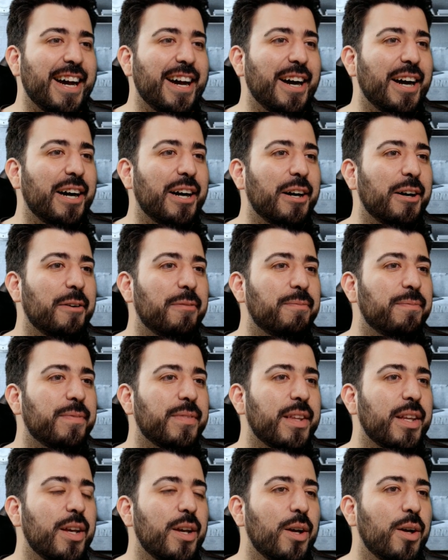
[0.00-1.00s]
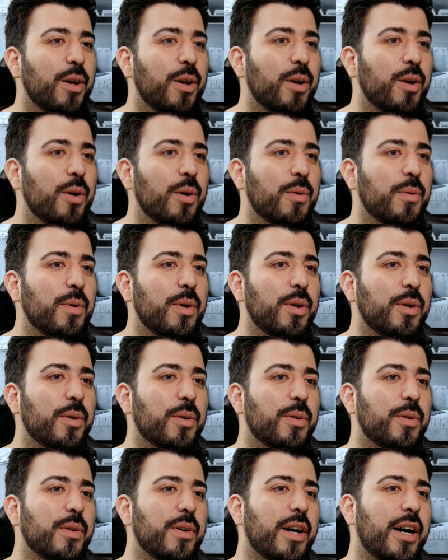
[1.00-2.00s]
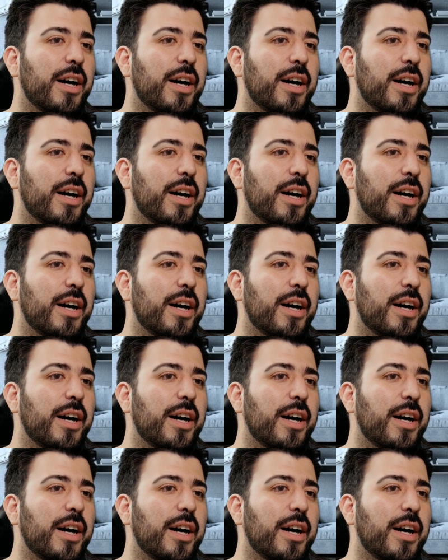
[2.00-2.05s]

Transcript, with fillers: Um, Woo.